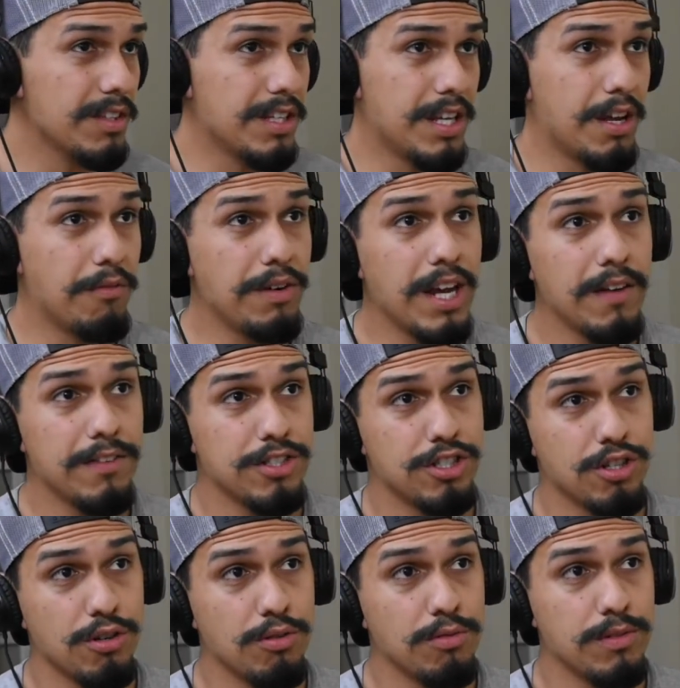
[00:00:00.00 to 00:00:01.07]
if we have a
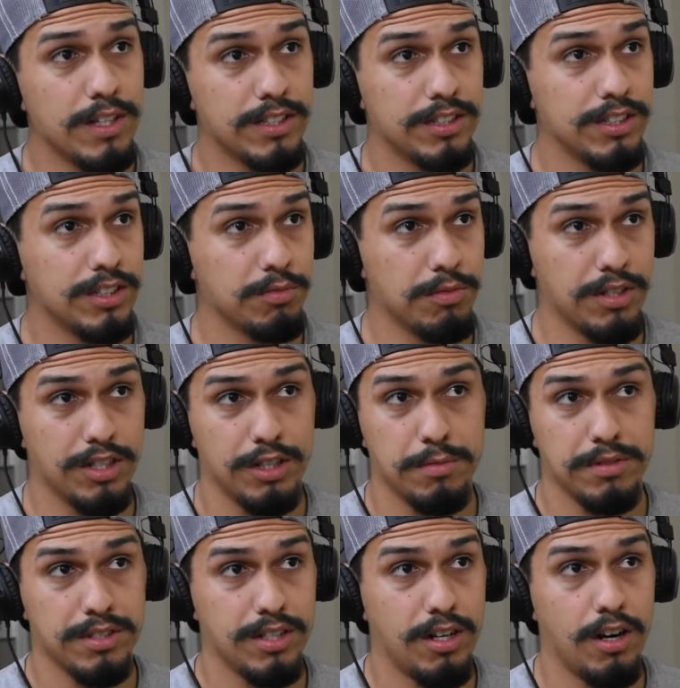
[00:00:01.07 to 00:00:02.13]
show that's just
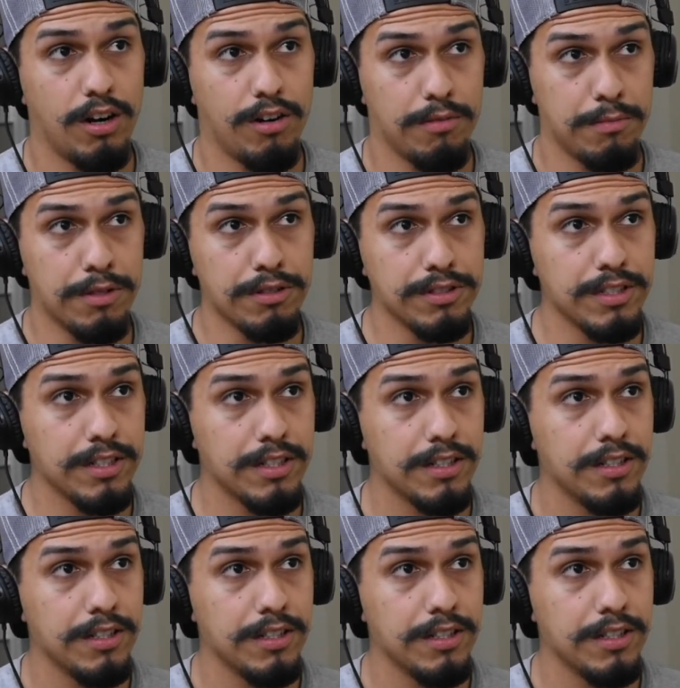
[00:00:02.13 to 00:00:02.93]
100% our music,